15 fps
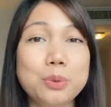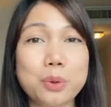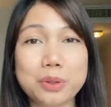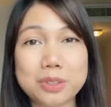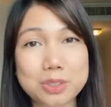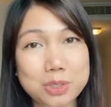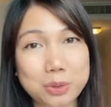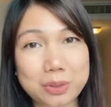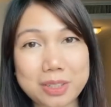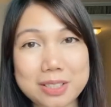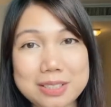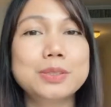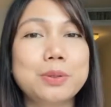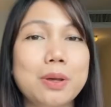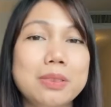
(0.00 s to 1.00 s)
or a
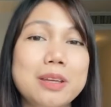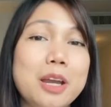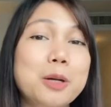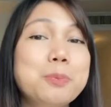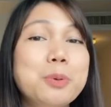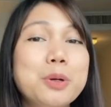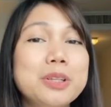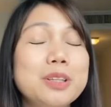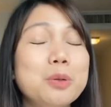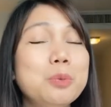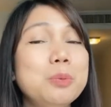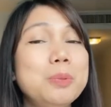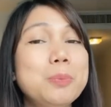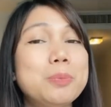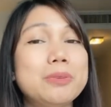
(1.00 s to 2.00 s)
tourist. So at the airport, they
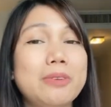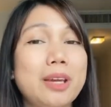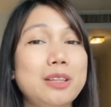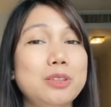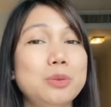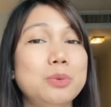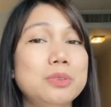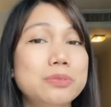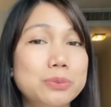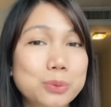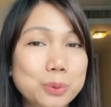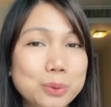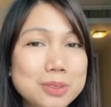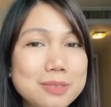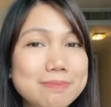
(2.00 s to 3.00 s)
will be providing you with
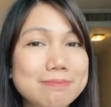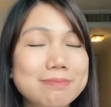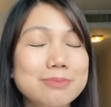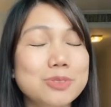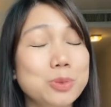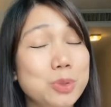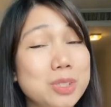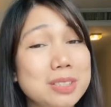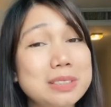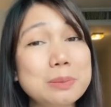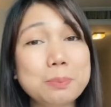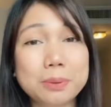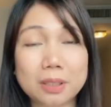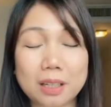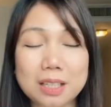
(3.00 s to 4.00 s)
food, which is a
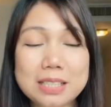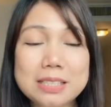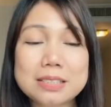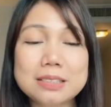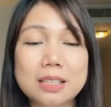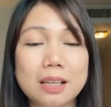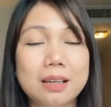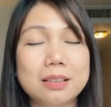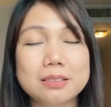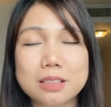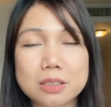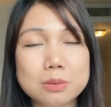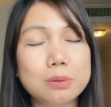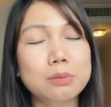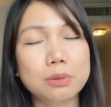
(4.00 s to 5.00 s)
plus
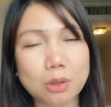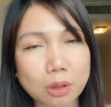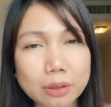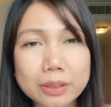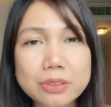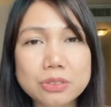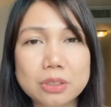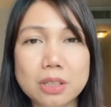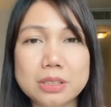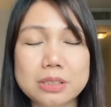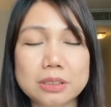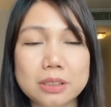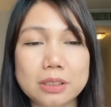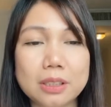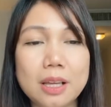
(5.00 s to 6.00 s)
since we were all
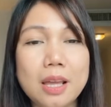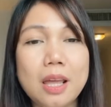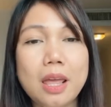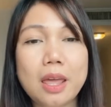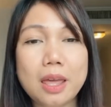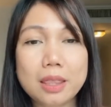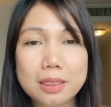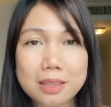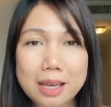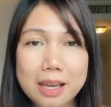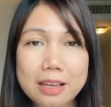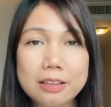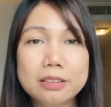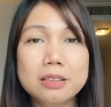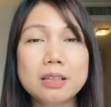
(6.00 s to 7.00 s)
exhausted. And
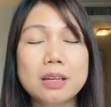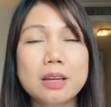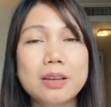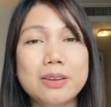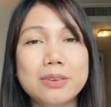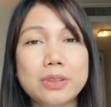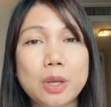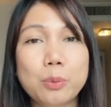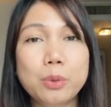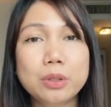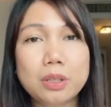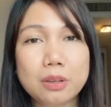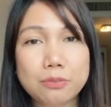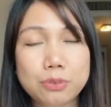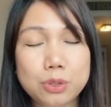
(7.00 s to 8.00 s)
then they will
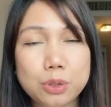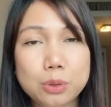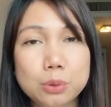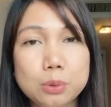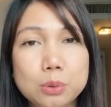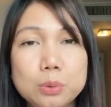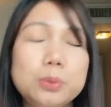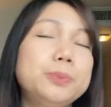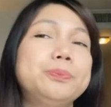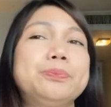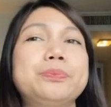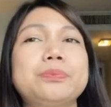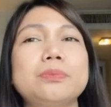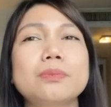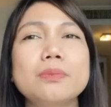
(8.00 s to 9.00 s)
give you,
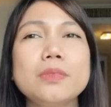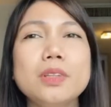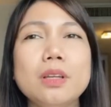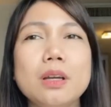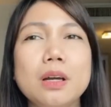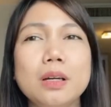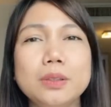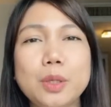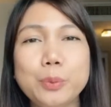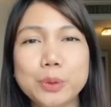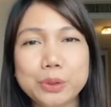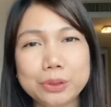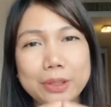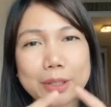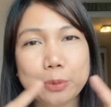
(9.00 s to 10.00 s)
they will
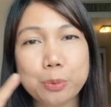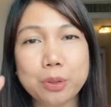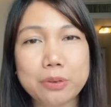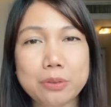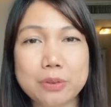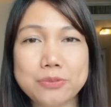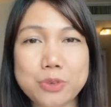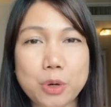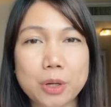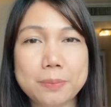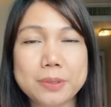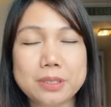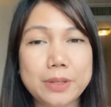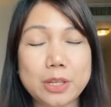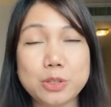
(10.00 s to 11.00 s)
collect one of the
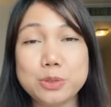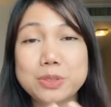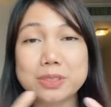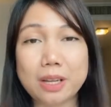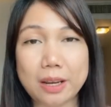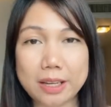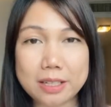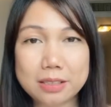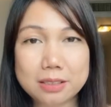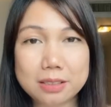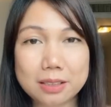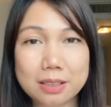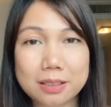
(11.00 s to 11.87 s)
forms that you signed